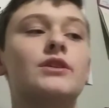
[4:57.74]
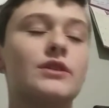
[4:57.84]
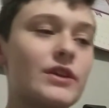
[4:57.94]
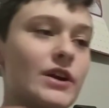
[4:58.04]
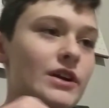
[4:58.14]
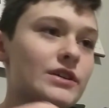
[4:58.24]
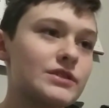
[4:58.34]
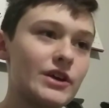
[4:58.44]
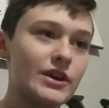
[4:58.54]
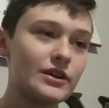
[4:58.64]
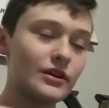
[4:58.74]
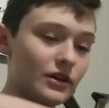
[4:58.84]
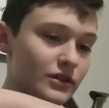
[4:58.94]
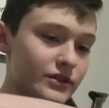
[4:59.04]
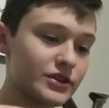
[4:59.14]
There's like
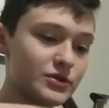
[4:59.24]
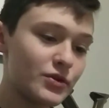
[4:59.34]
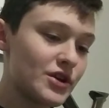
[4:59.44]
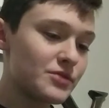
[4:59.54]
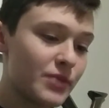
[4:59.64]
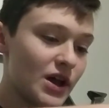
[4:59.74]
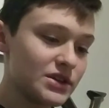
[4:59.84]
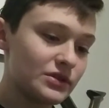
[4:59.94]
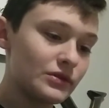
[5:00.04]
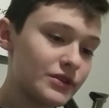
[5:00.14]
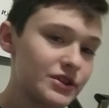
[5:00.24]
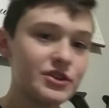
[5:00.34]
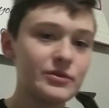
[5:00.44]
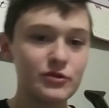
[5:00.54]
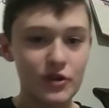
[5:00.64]
oh this weird puzzle, the
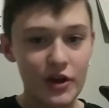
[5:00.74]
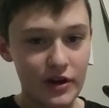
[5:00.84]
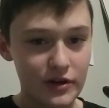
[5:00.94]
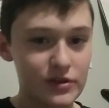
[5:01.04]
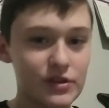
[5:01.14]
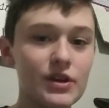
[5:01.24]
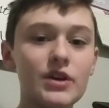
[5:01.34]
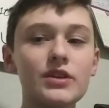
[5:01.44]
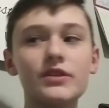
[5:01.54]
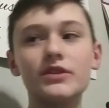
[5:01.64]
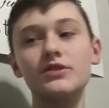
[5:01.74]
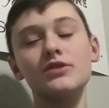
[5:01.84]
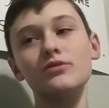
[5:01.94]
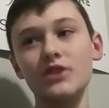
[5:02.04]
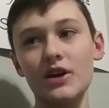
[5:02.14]
gym trainers. There's
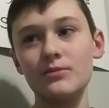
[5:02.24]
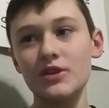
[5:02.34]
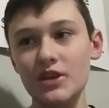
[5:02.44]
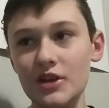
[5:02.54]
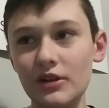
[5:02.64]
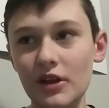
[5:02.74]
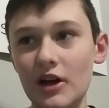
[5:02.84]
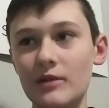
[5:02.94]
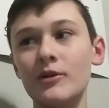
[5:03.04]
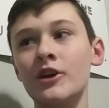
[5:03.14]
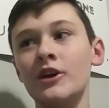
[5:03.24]
no time to heal up.